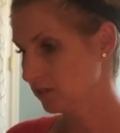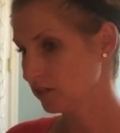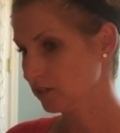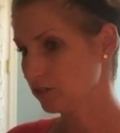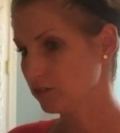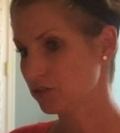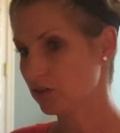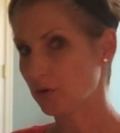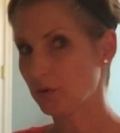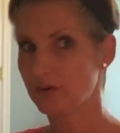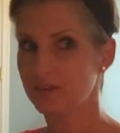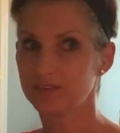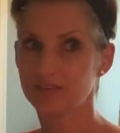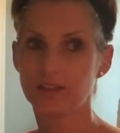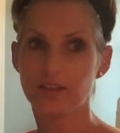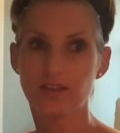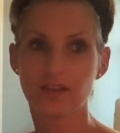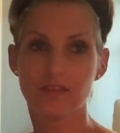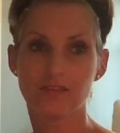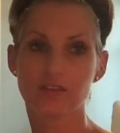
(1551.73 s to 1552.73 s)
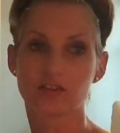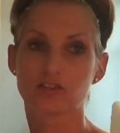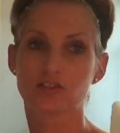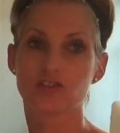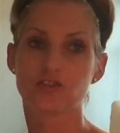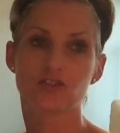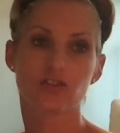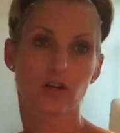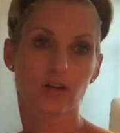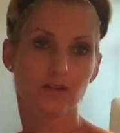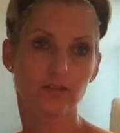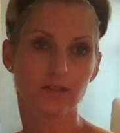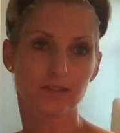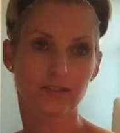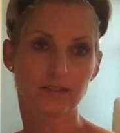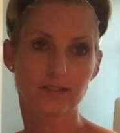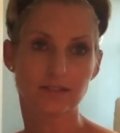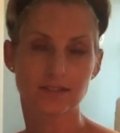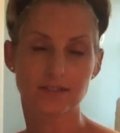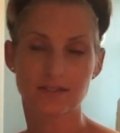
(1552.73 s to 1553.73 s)
You know, and they're
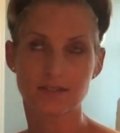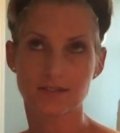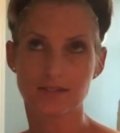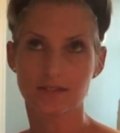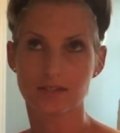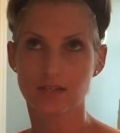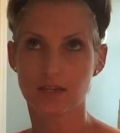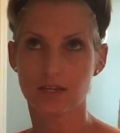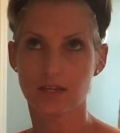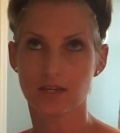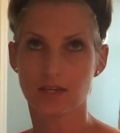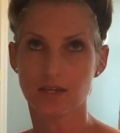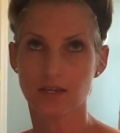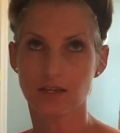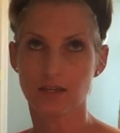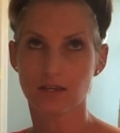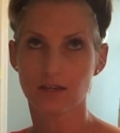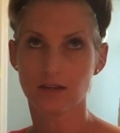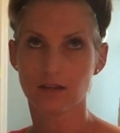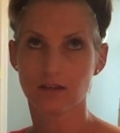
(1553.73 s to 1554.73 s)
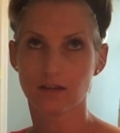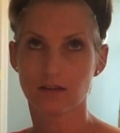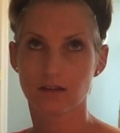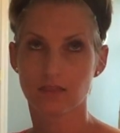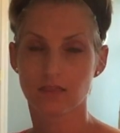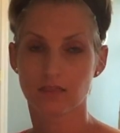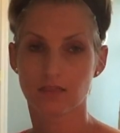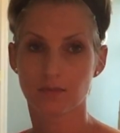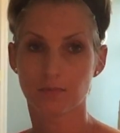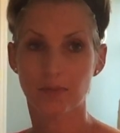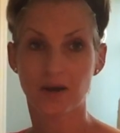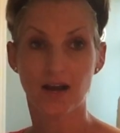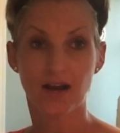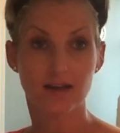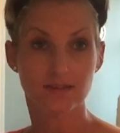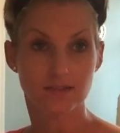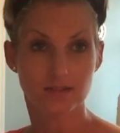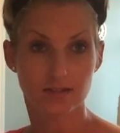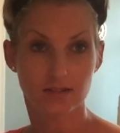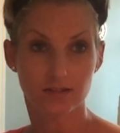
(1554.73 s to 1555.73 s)
struggling to see the
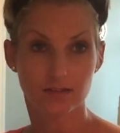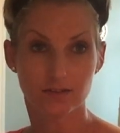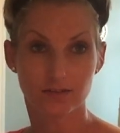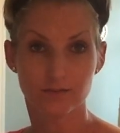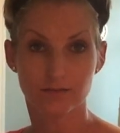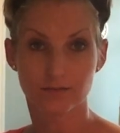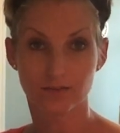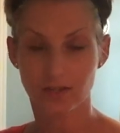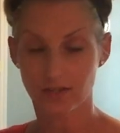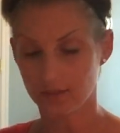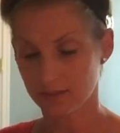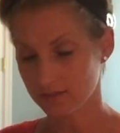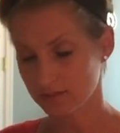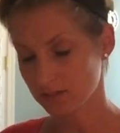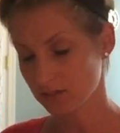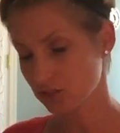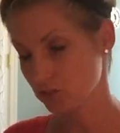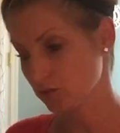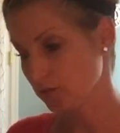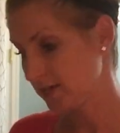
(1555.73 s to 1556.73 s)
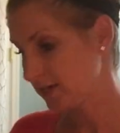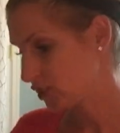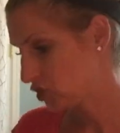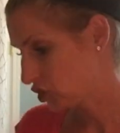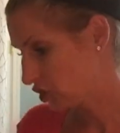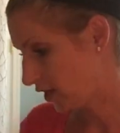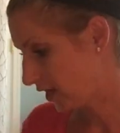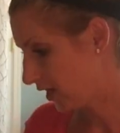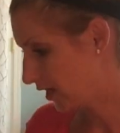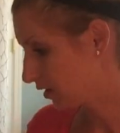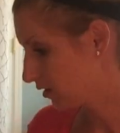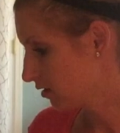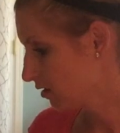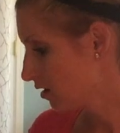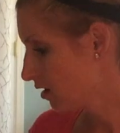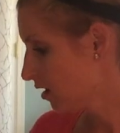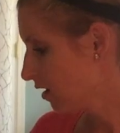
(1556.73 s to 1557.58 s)
positive in the situation.